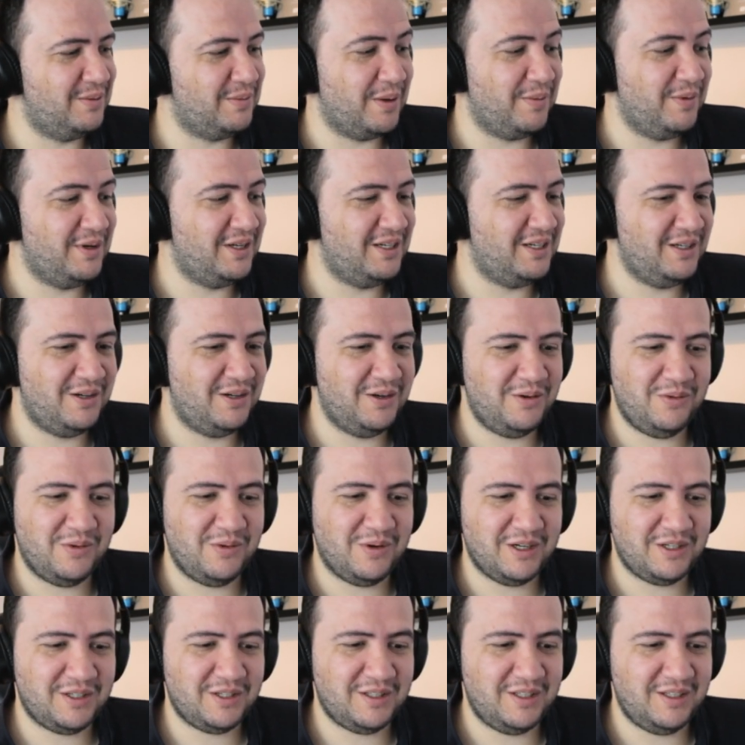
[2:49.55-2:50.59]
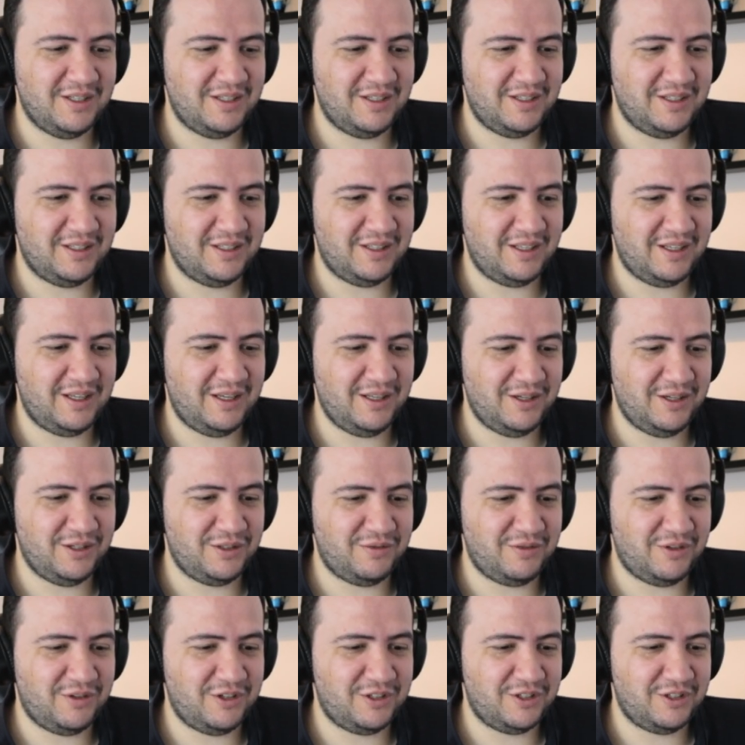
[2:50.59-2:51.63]
I'm gonna go watch the, the English
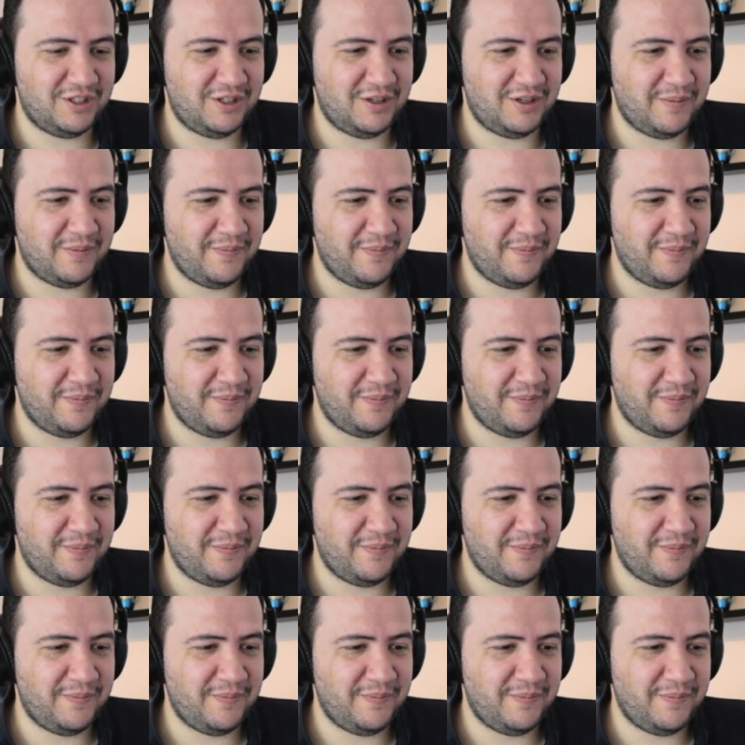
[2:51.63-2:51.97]
version.